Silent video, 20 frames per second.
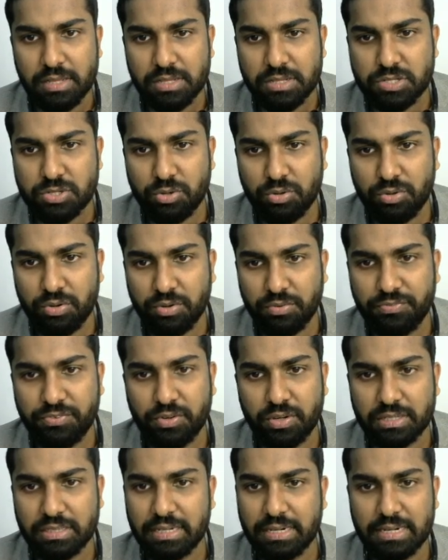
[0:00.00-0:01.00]
So
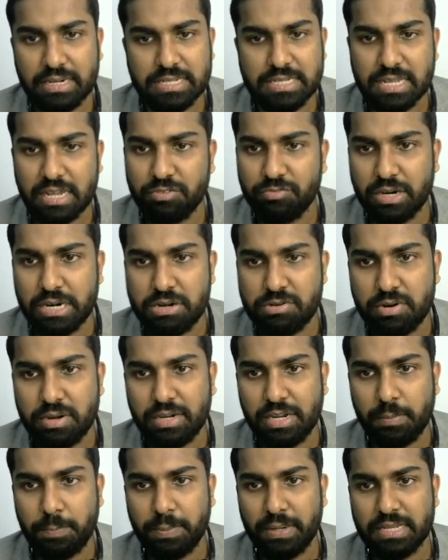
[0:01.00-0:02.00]
4 30s are
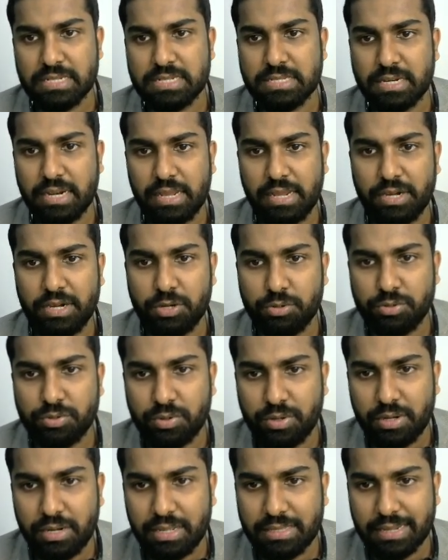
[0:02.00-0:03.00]
120 plus 3 into
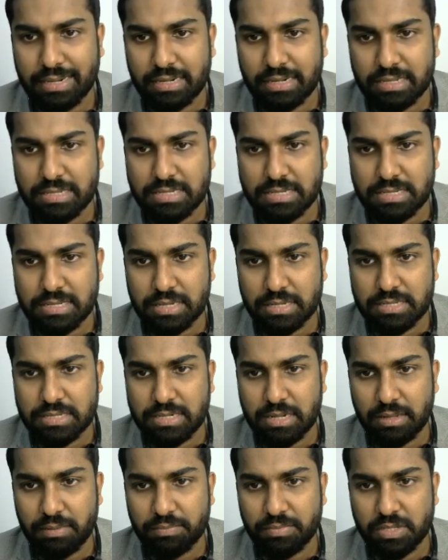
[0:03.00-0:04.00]
20, that is
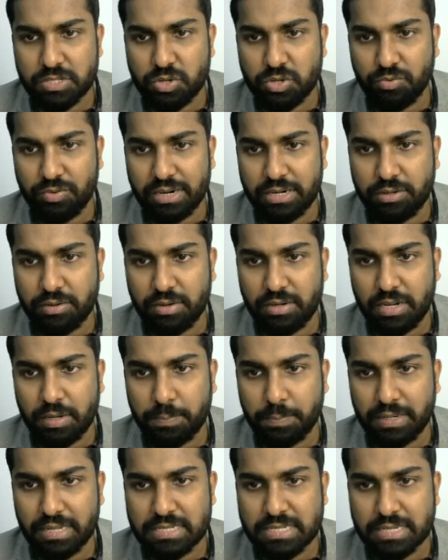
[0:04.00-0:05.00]
60. So 120
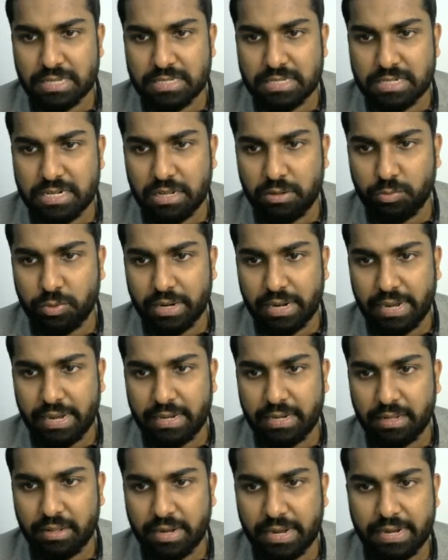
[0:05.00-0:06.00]
plus 60,
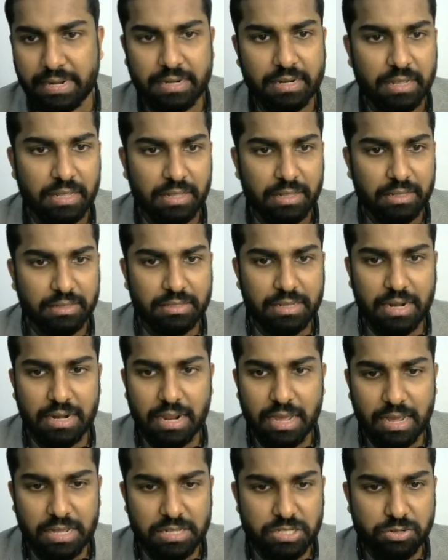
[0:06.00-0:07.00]
180, right? Then
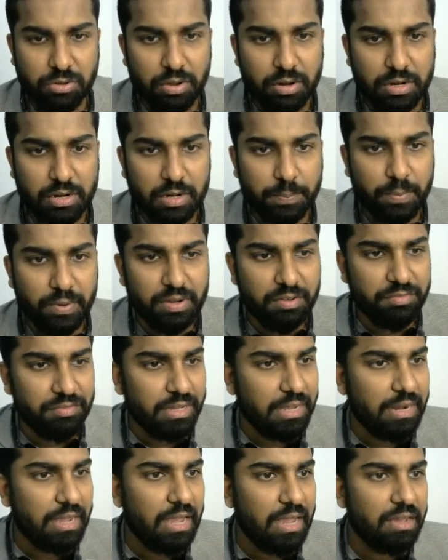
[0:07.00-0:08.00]
last corner point
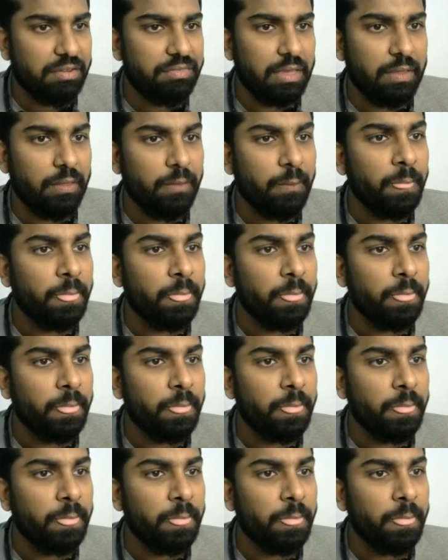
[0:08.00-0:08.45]
we are having